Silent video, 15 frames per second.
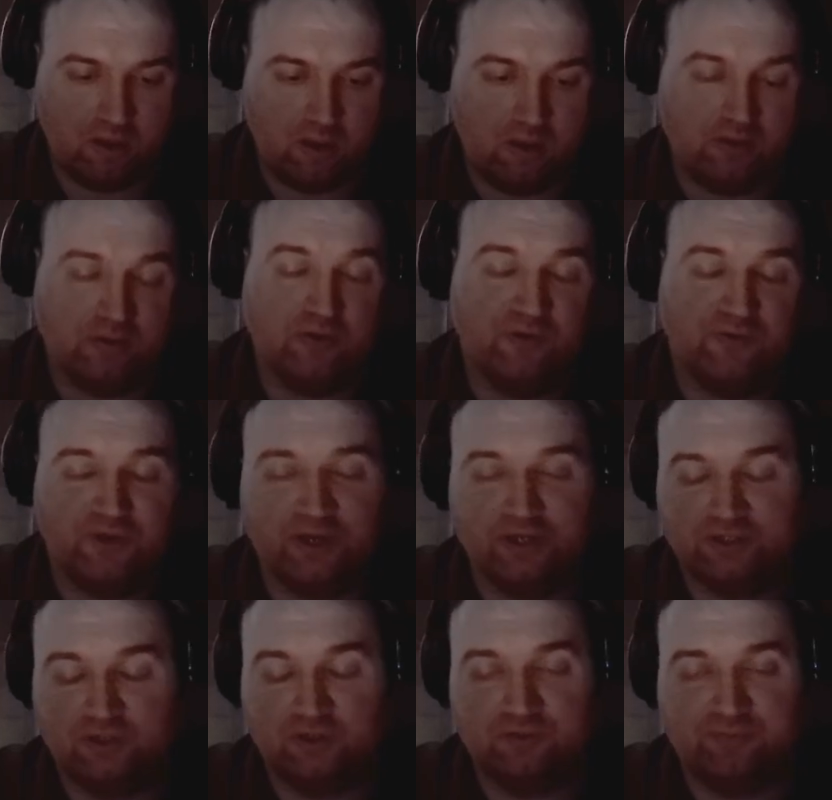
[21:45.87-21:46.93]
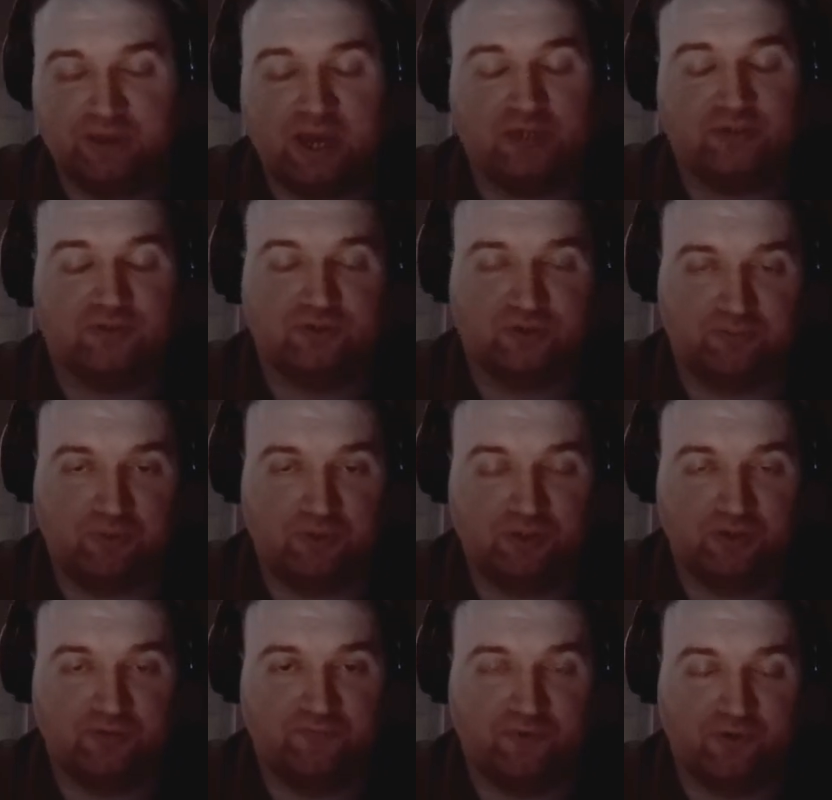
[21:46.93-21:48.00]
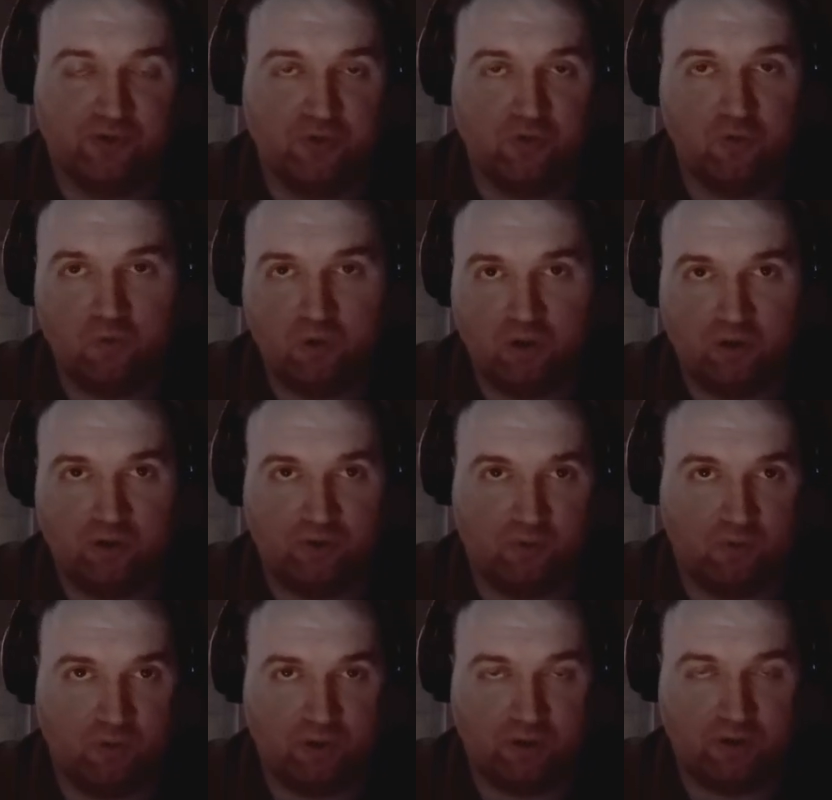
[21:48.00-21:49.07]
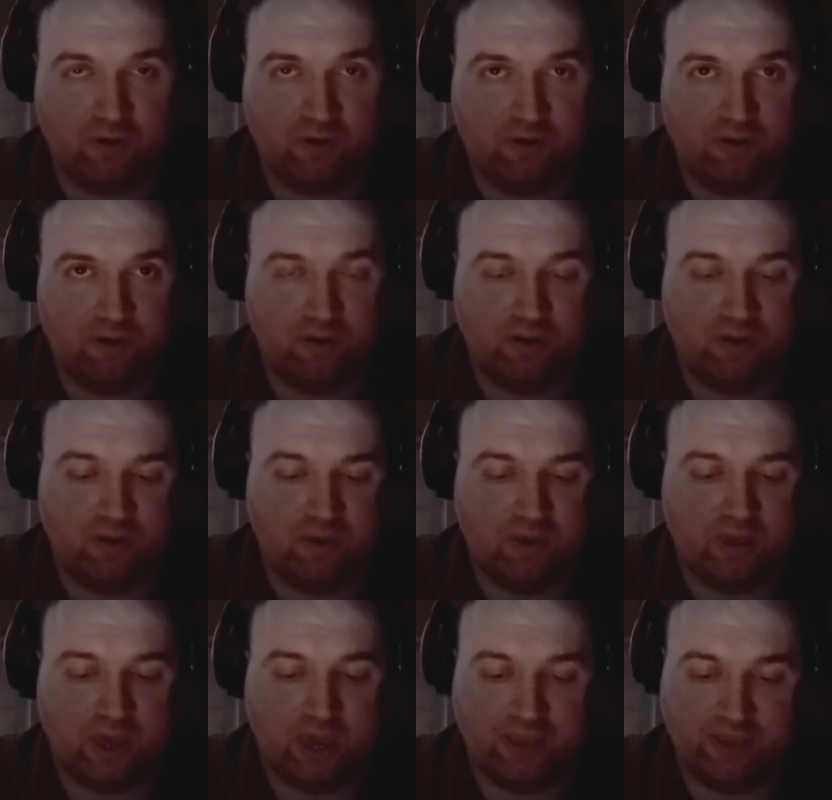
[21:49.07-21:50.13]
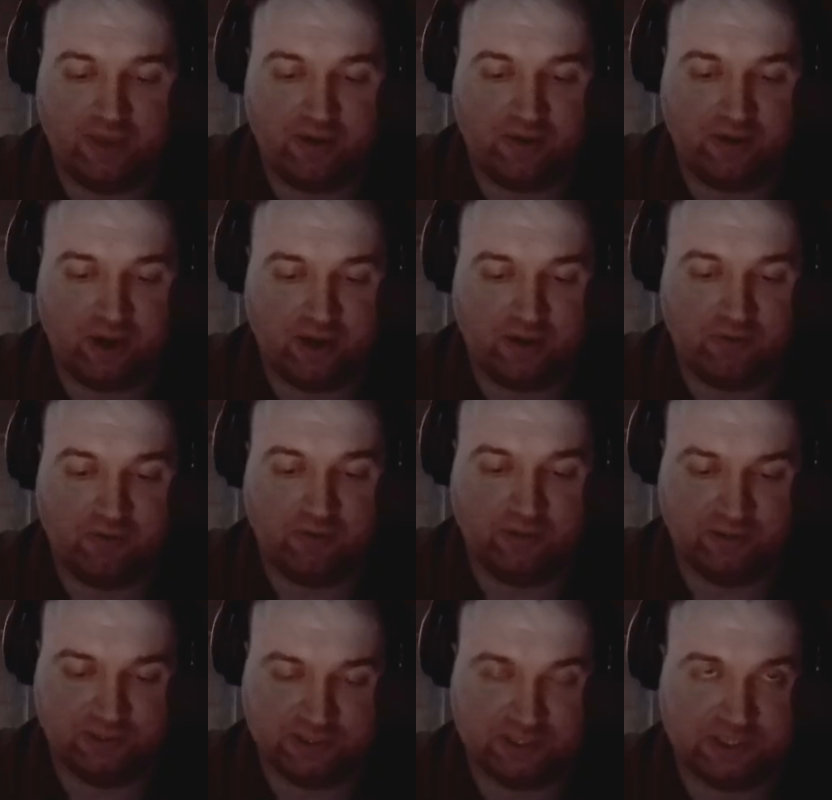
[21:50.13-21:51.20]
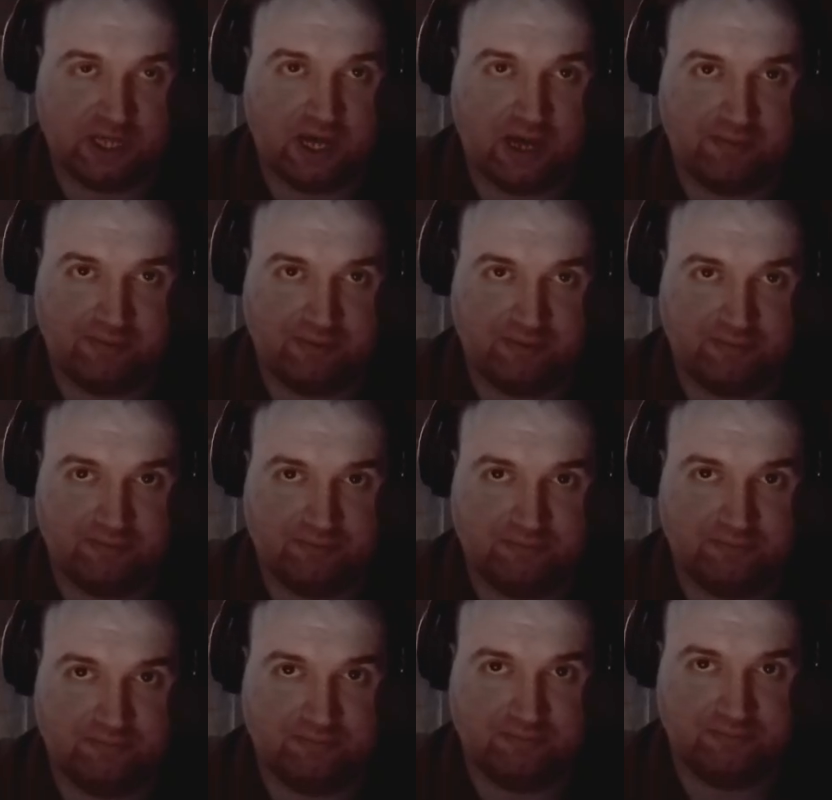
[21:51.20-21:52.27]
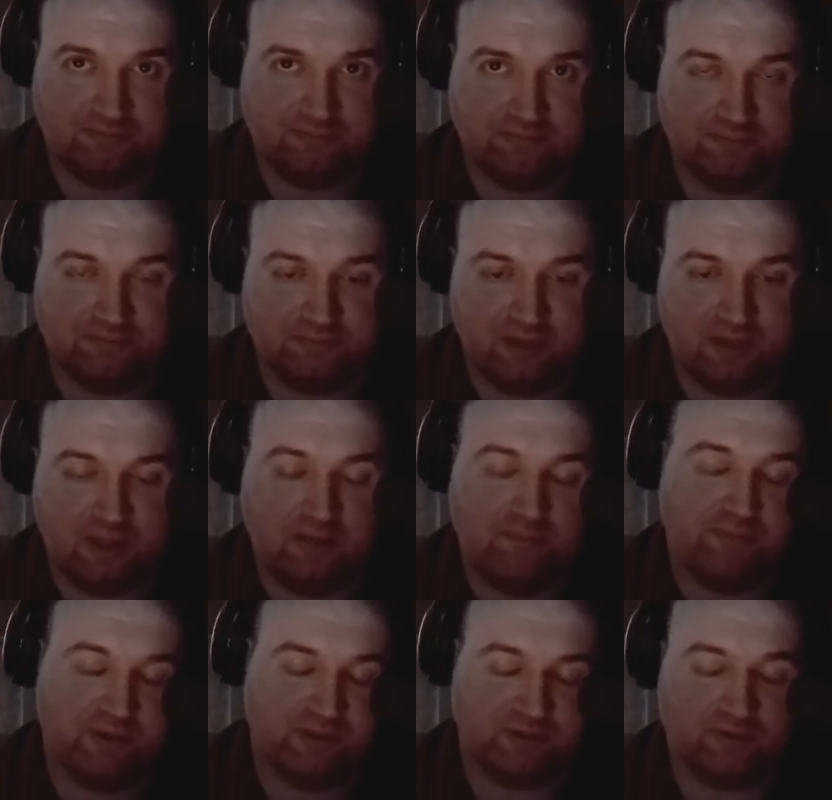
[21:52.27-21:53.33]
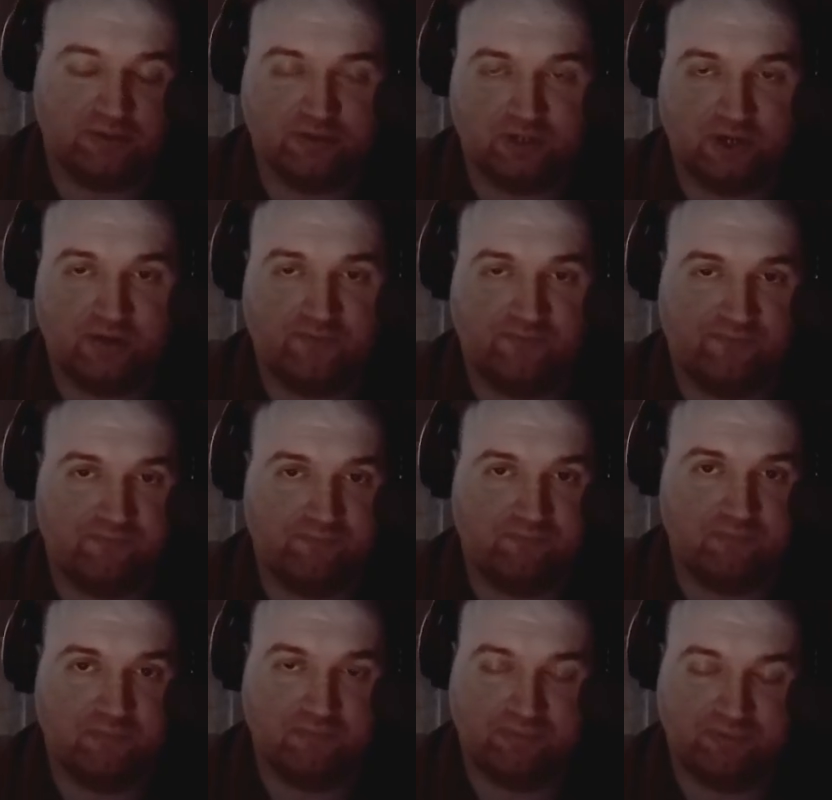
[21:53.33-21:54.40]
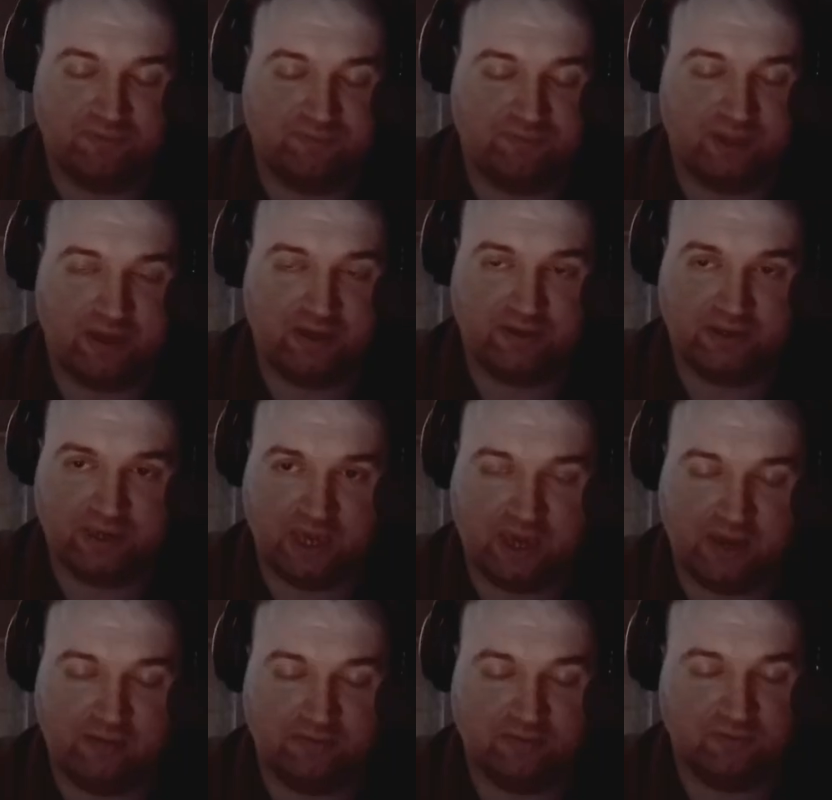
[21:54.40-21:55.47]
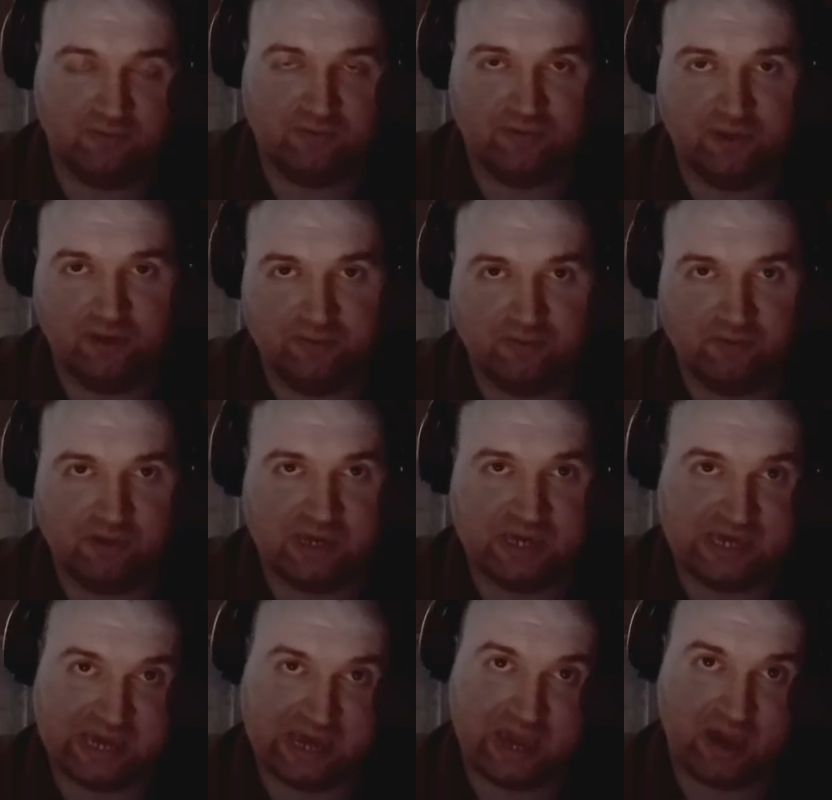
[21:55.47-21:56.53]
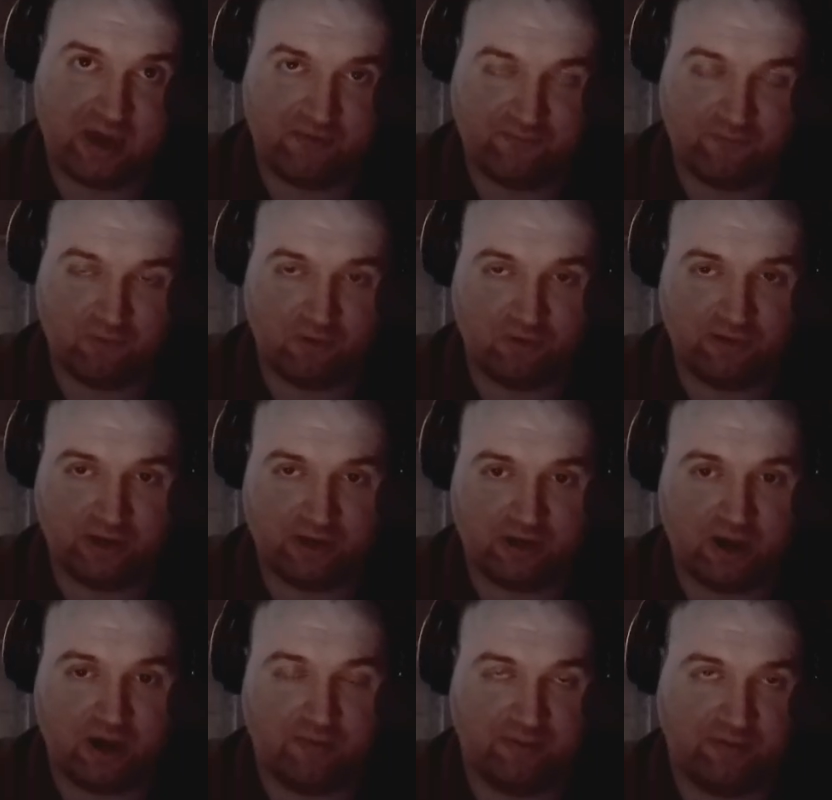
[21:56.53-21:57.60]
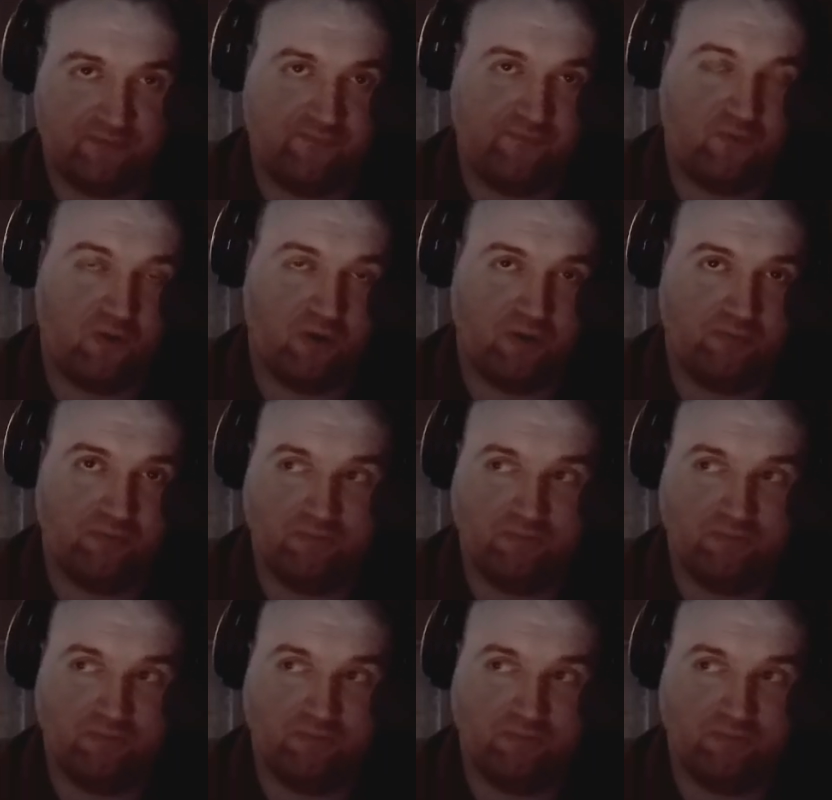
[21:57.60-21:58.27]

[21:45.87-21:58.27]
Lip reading: only thing is those bastards are pushing for New World Order, and they are not going to stop. Basically, they're trying to play the games with WEF, World Economic Forum,